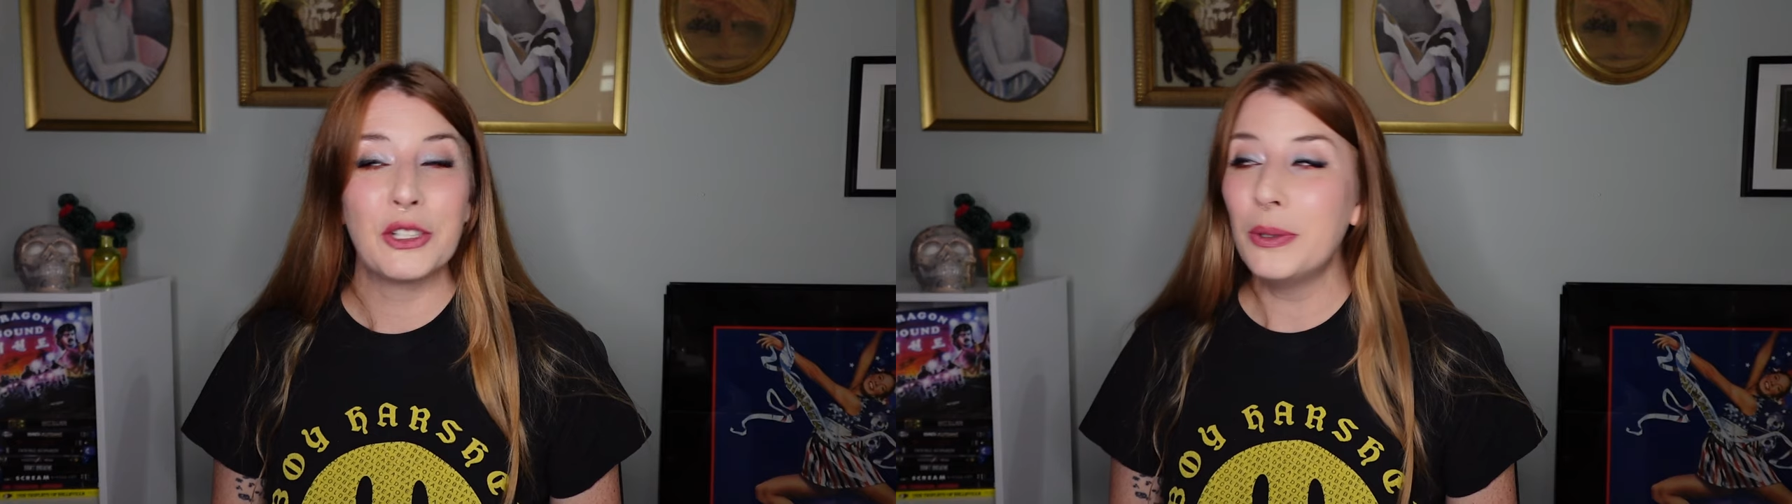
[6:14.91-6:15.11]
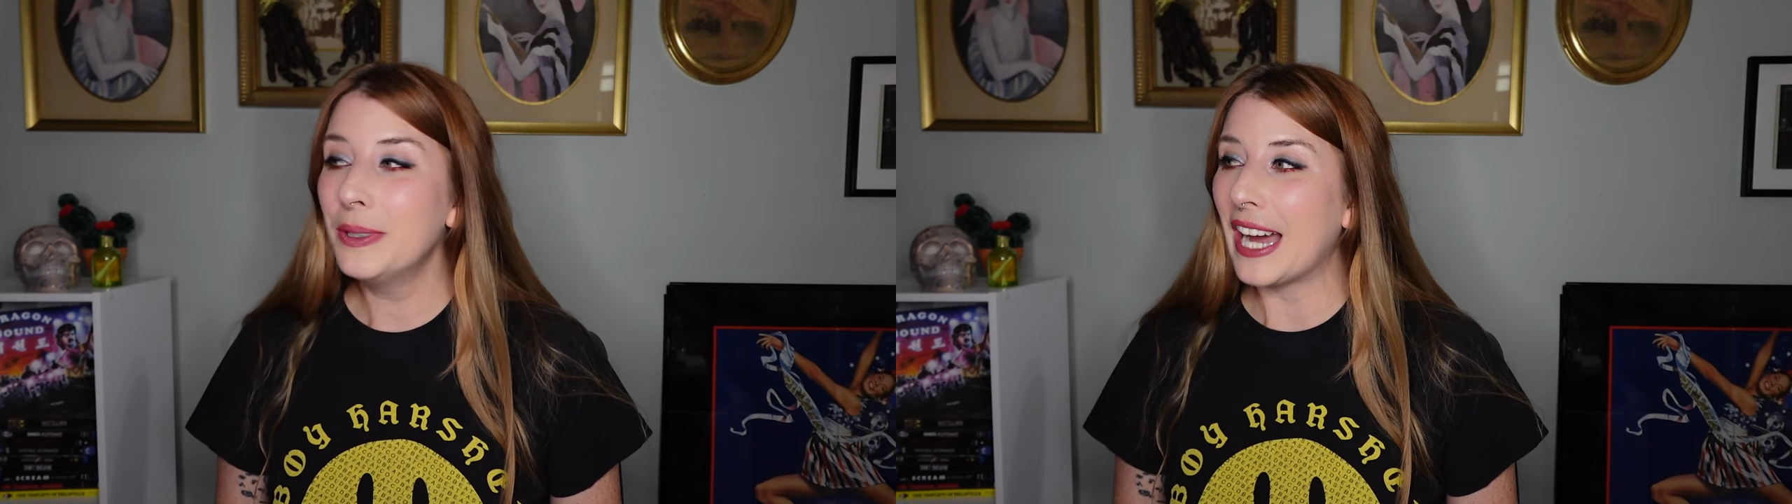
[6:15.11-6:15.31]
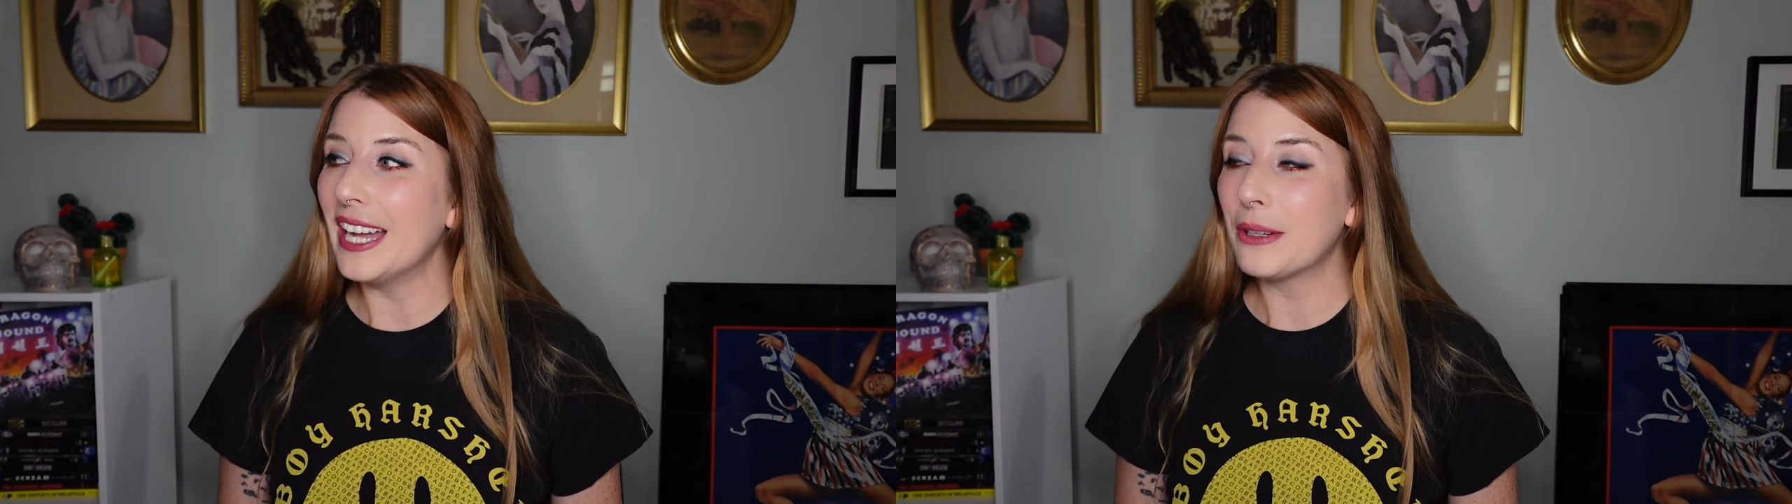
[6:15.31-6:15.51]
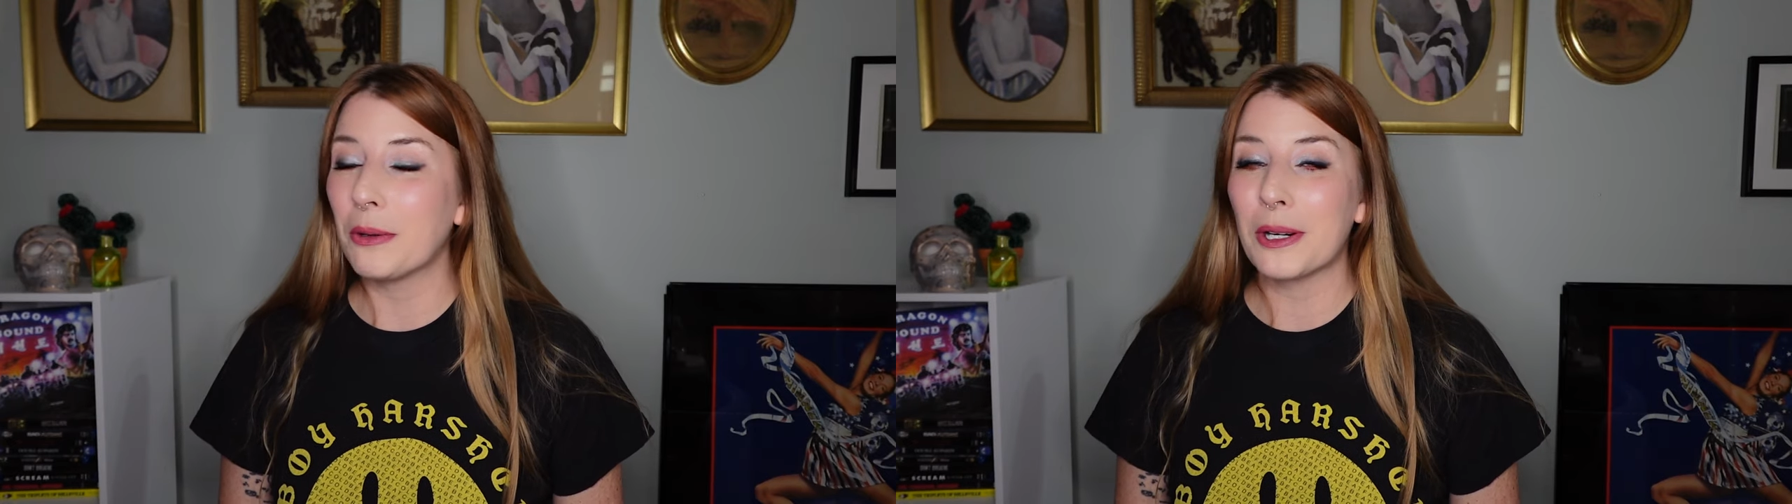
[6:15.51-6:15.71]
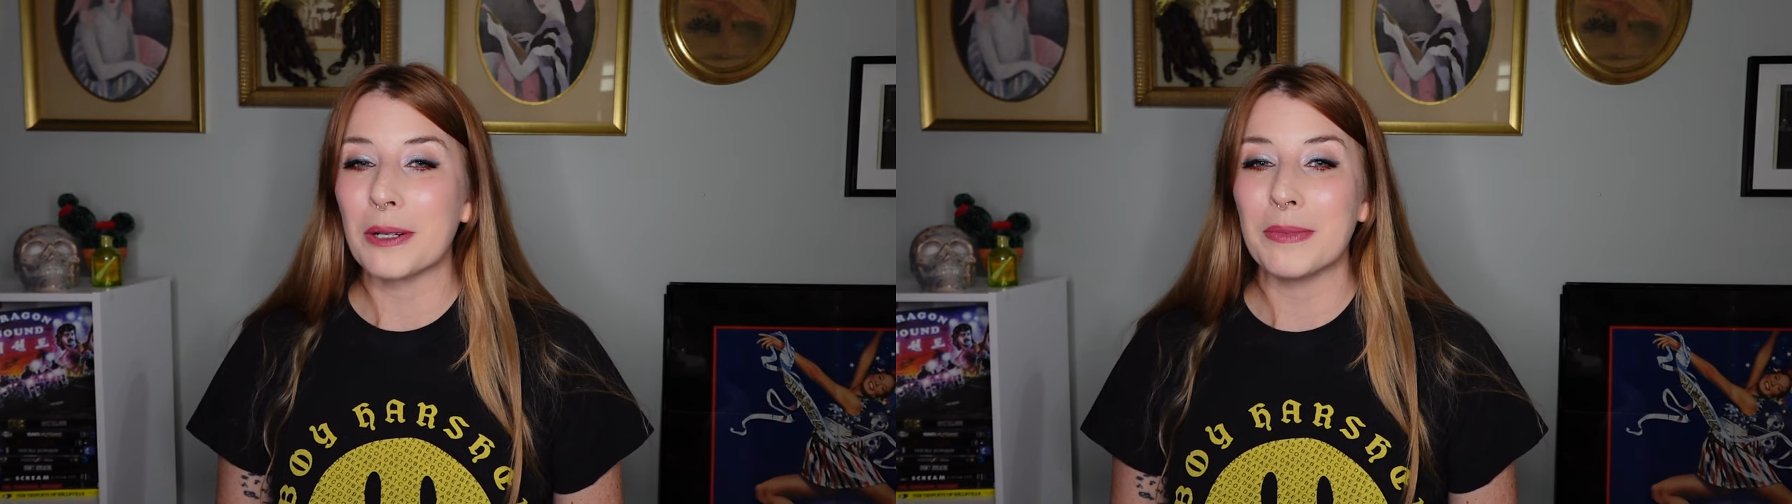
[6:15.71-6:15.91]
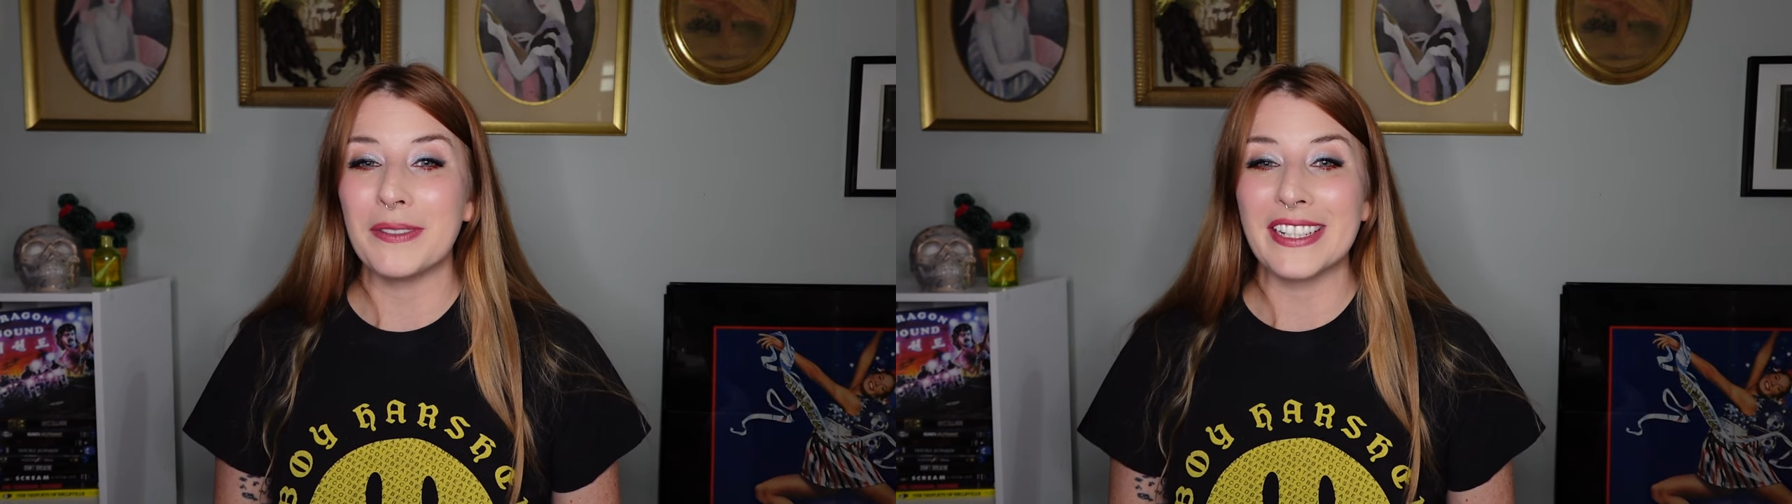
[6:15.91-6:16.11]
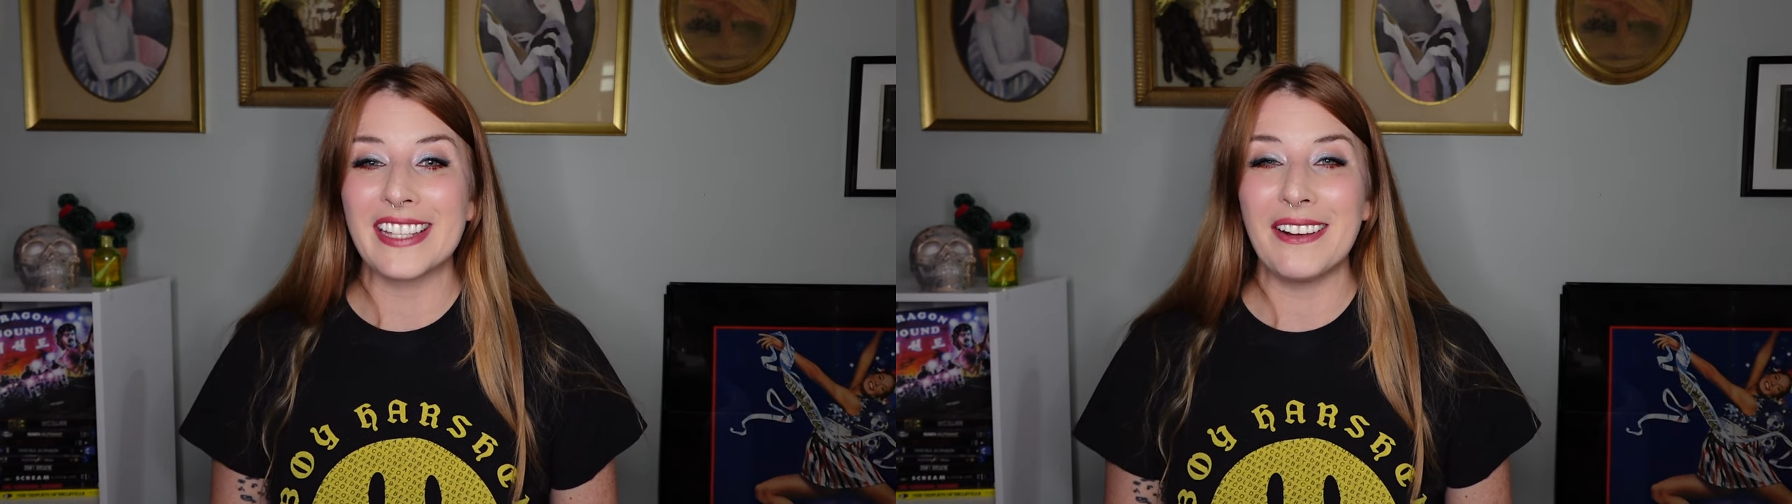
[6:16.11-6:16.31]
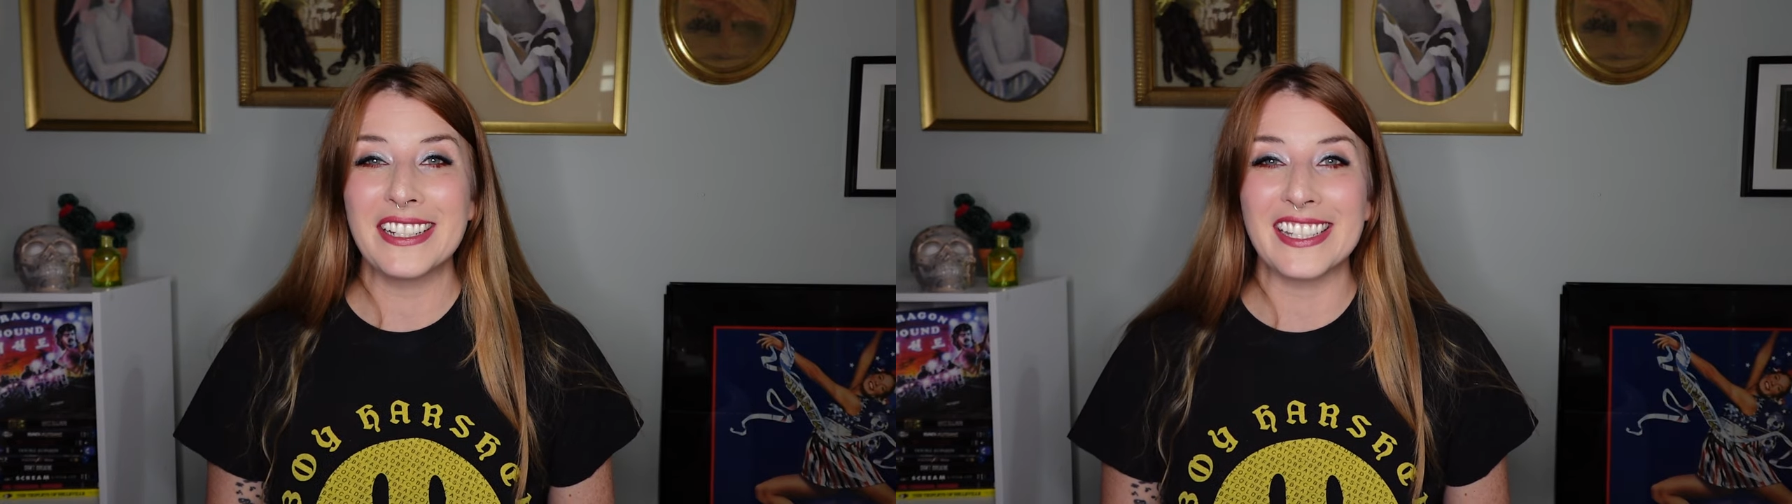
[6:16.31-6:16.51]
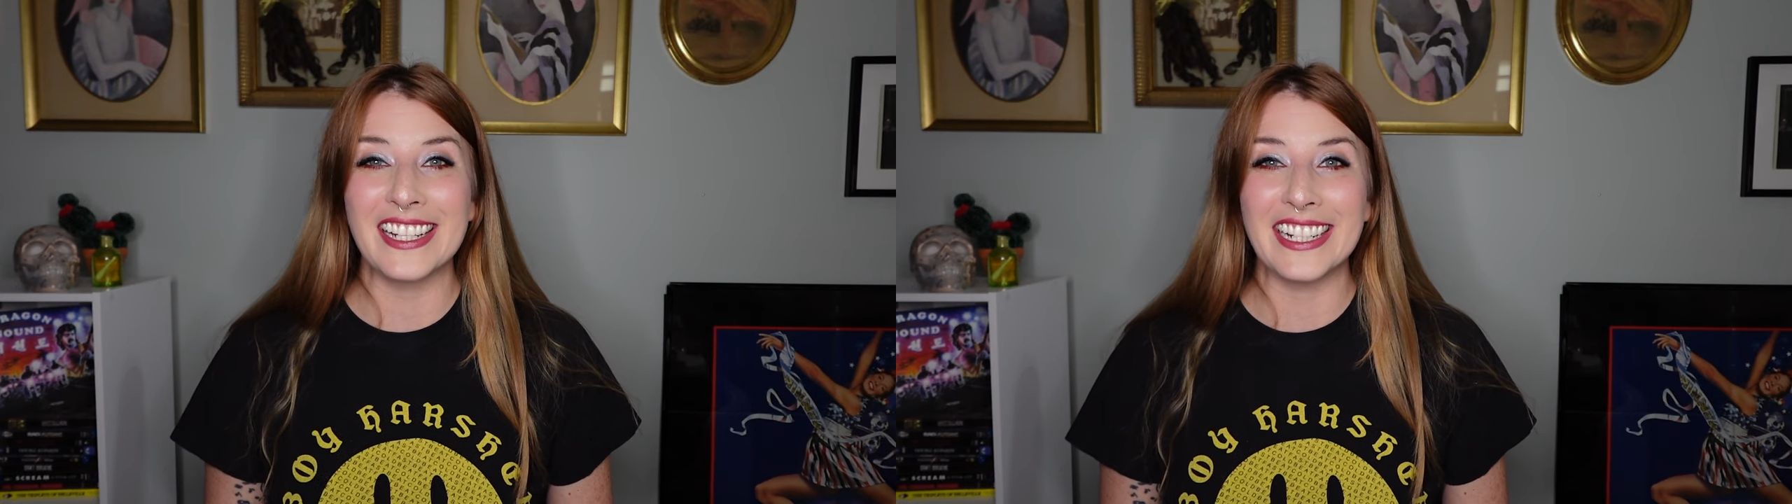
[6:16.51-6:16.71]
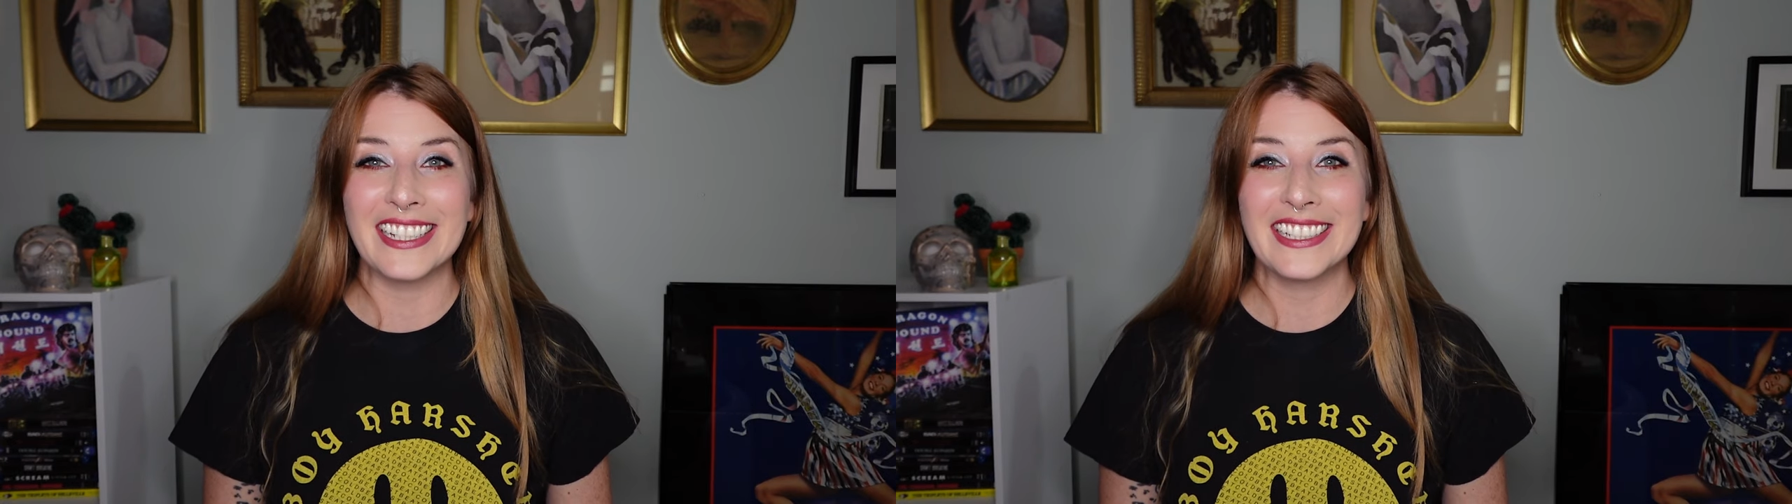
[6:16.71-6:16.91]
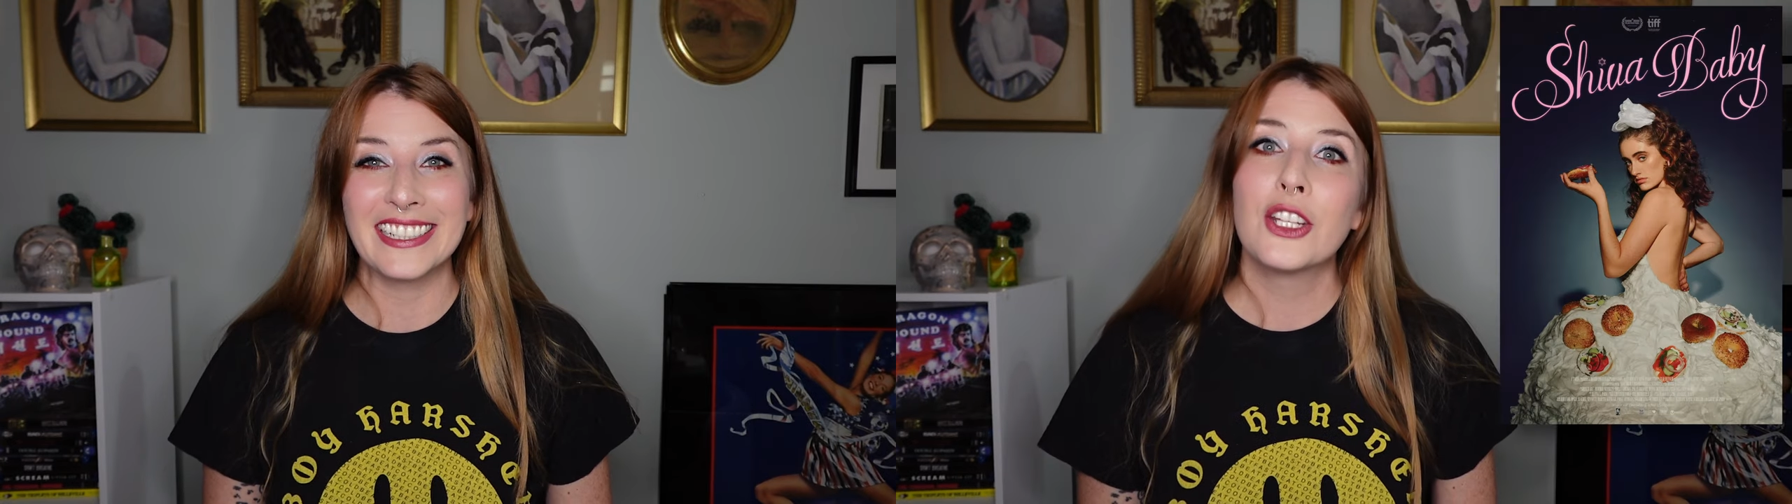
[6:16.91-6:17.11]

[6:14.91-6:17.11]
Two non-horror movies, how exciting.